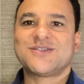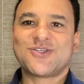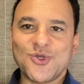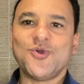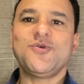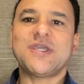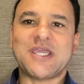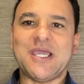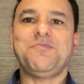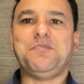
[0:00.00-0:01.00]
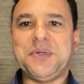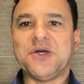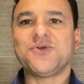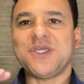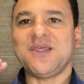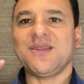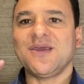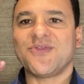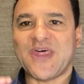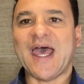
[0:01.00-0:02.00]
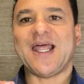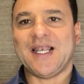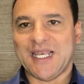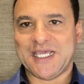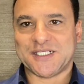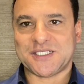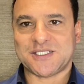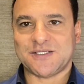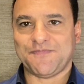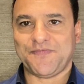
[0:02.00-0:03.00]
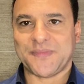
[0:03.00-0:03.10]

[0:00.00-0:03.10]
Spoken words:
to keep building that list.